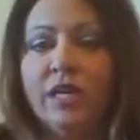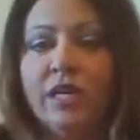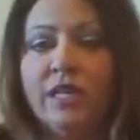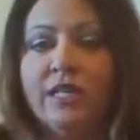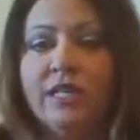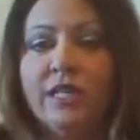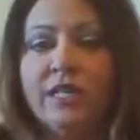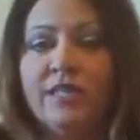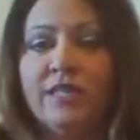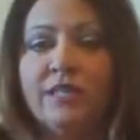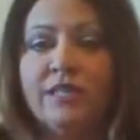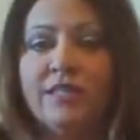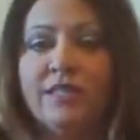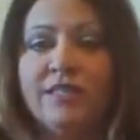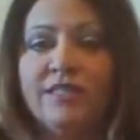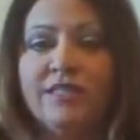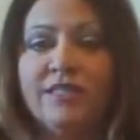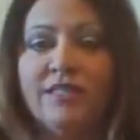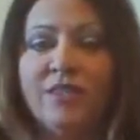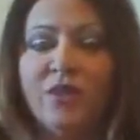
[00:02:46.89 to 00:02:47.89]
and that just
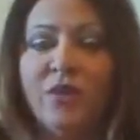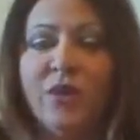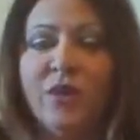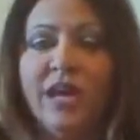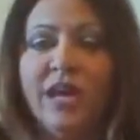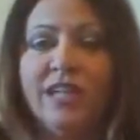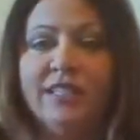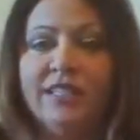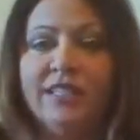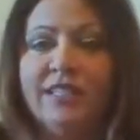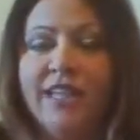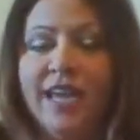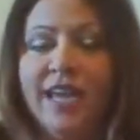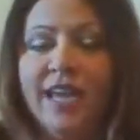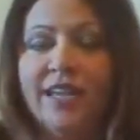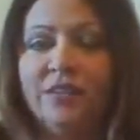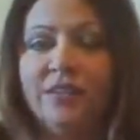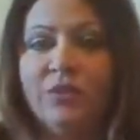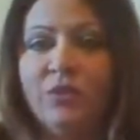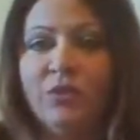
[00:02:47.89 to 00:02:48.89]
doesn't go hand in
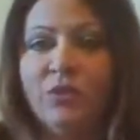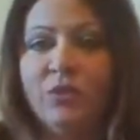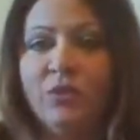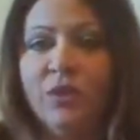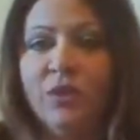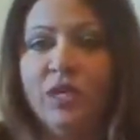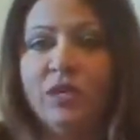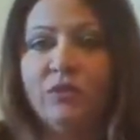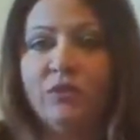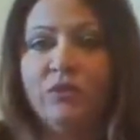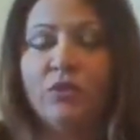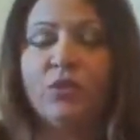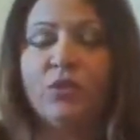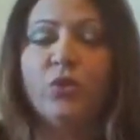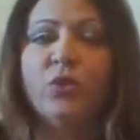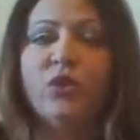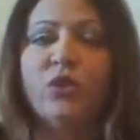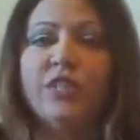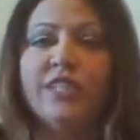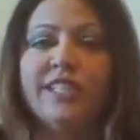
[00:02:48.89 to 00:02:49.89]
hand with the way of the
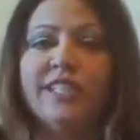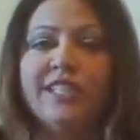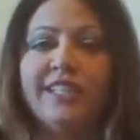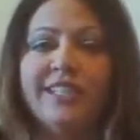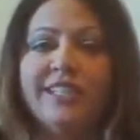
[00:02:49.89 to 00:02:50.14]
Lord.